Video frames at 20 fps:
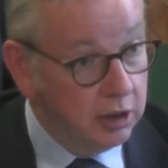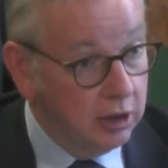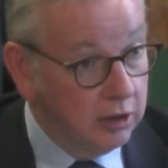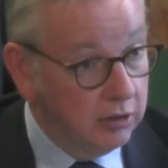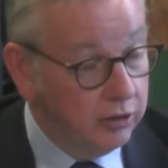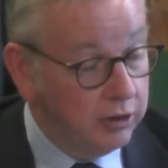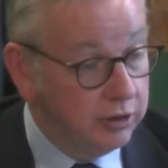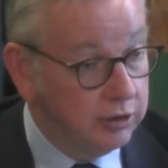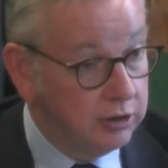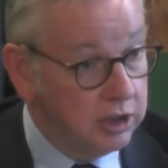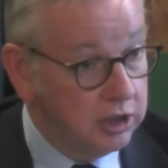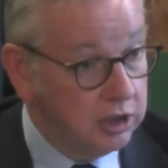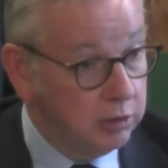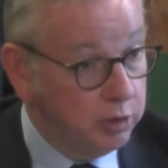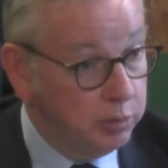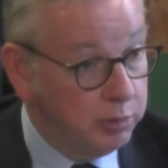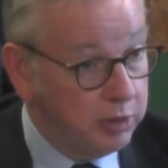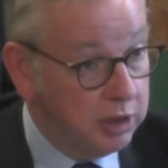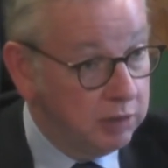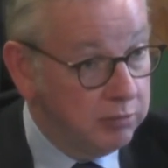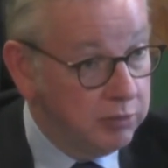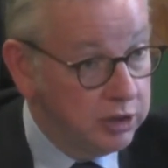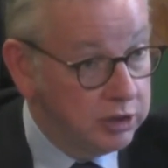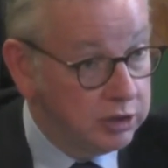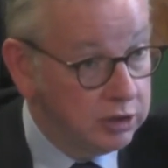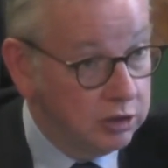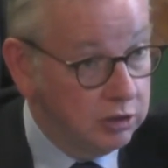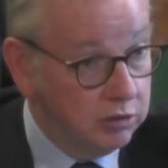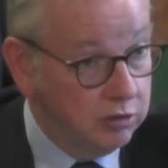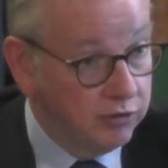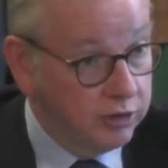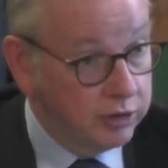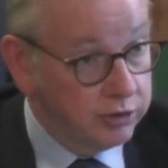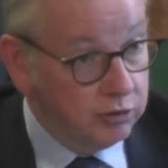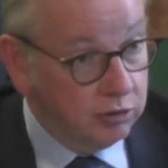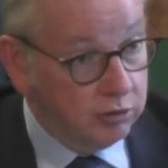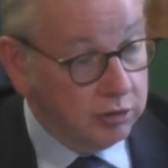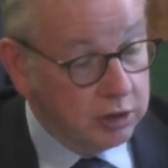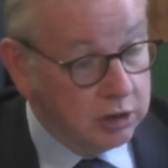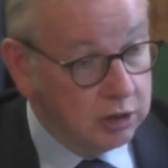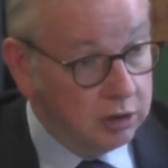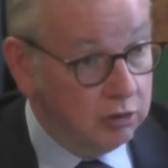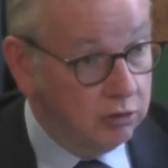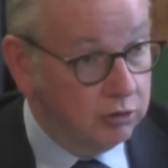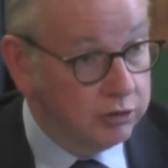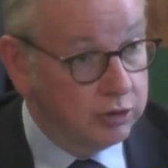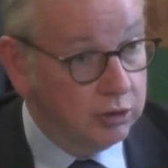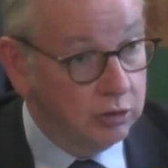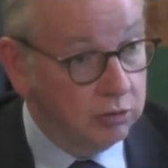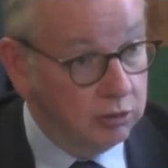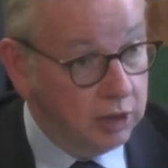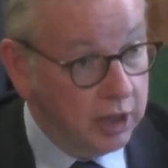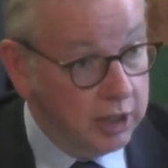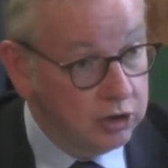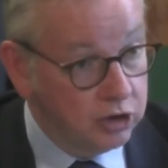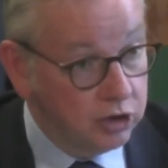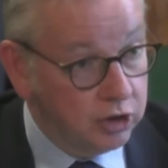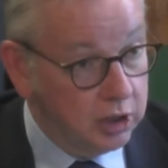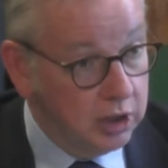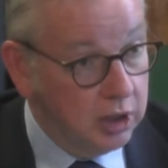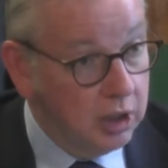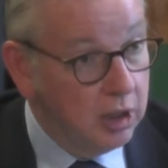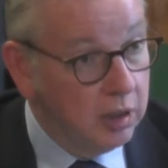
that DWP administer universal credit across the whole country,